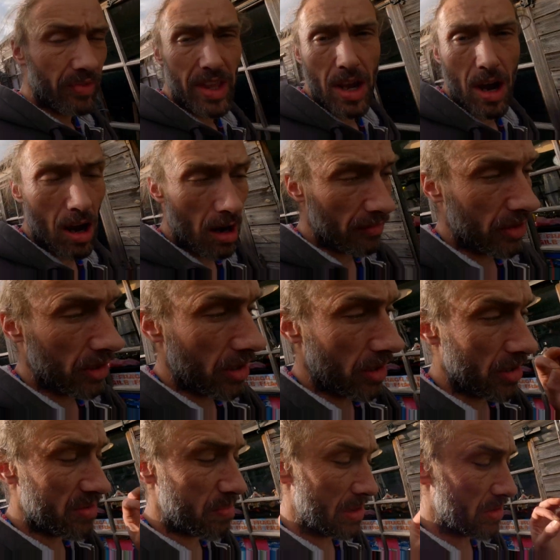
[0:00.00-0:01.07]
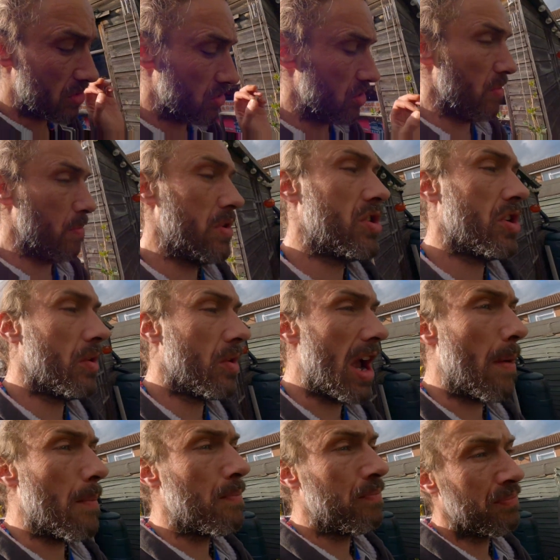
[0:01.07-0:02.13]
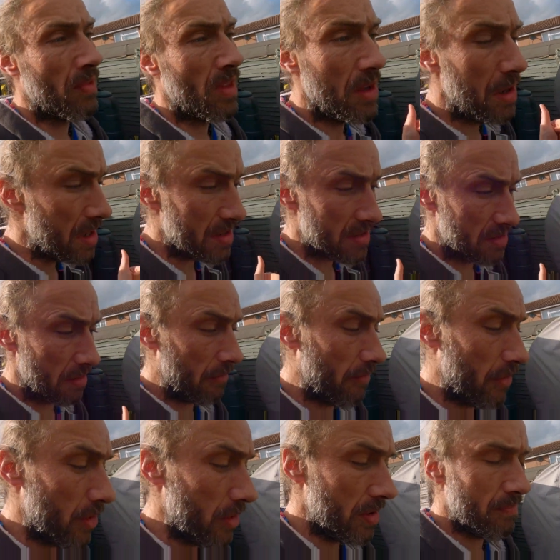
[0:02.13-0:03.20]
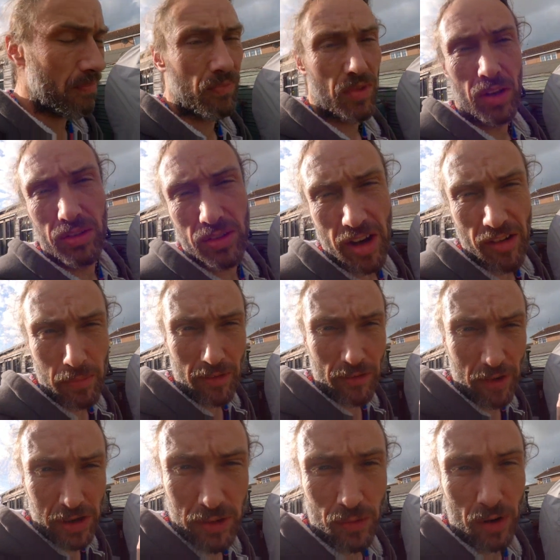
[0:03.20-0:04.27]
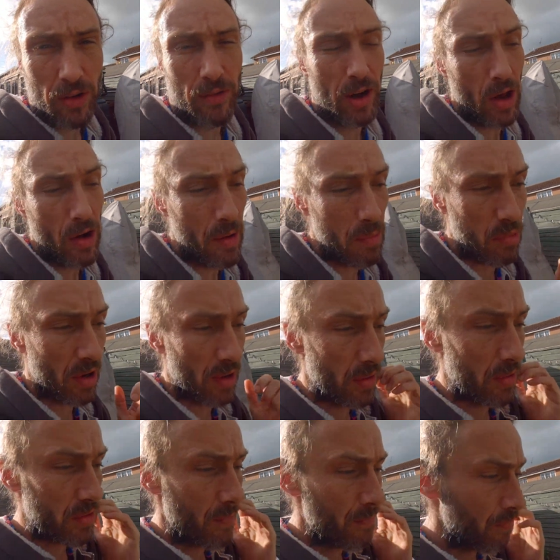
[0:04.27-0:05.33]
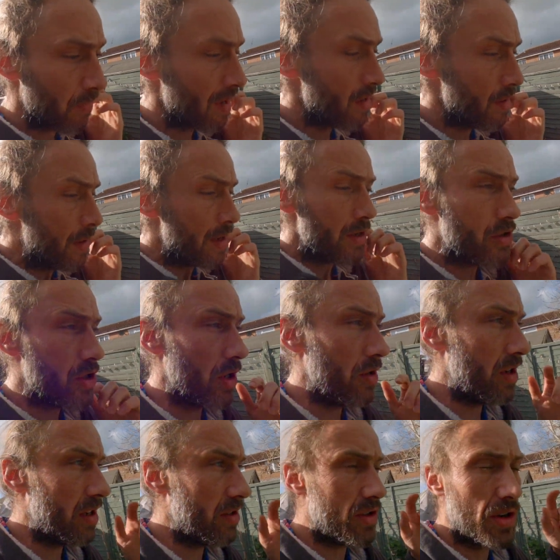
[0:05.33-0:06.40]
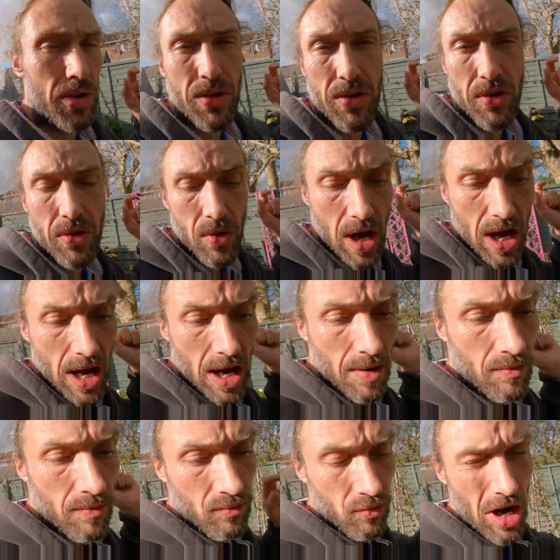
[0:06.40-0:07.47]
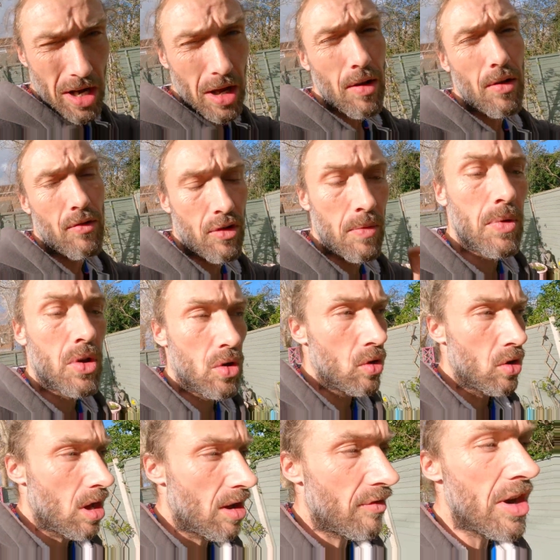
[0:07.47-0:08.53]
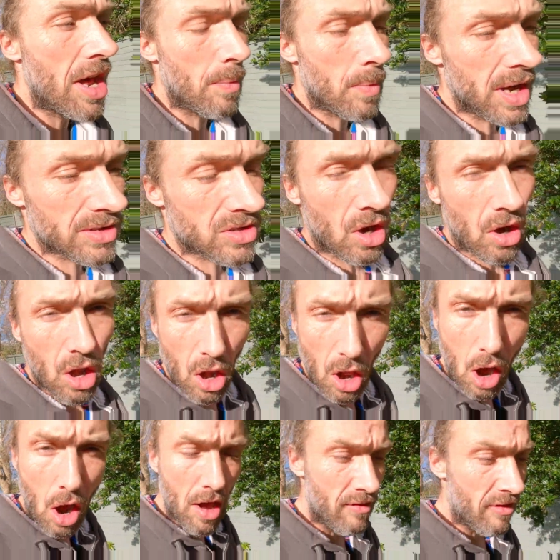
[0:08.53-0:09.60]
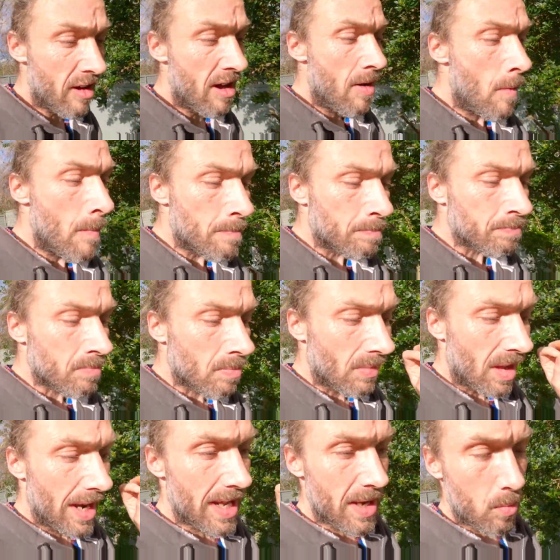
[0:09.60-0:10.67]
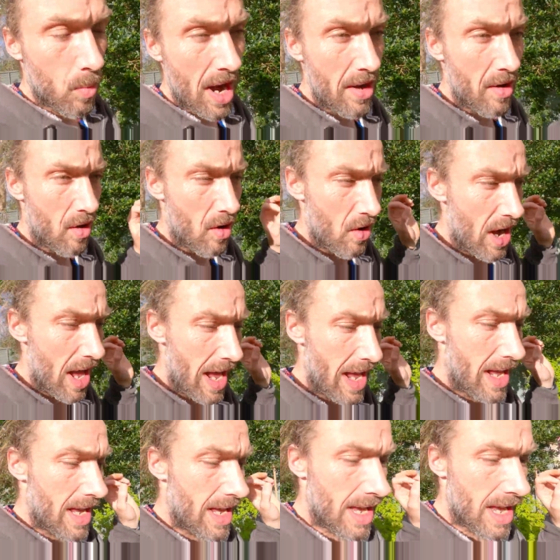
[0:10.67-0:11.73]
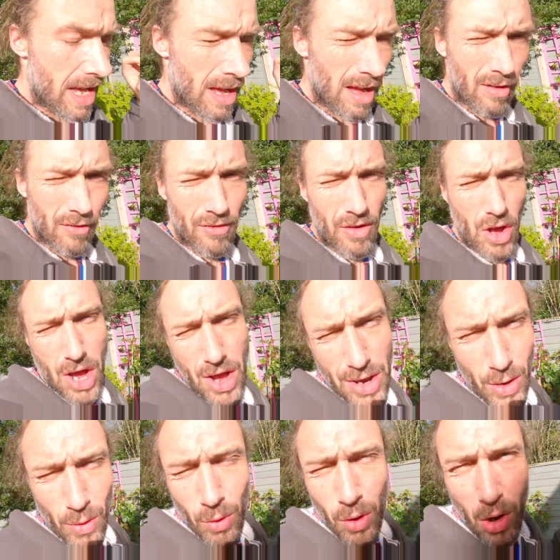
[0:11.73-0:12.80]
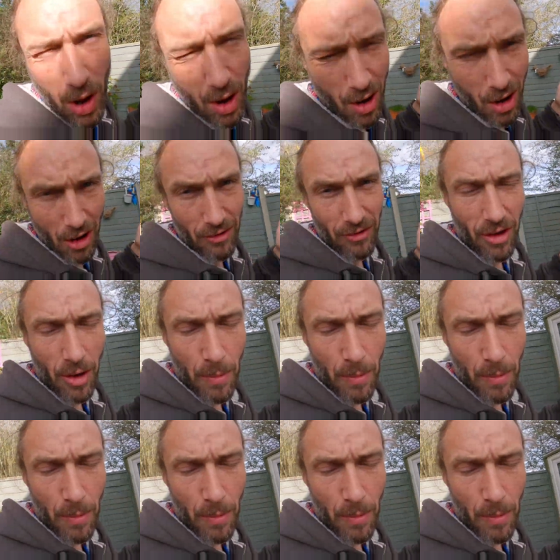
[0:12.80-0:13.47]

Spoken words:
The afternoon has been super chilled out. Eating some food, stuffed my face full of a load of Pringles. Tuned into Rick from the Corner Life Networks live, and he went on a vertical live,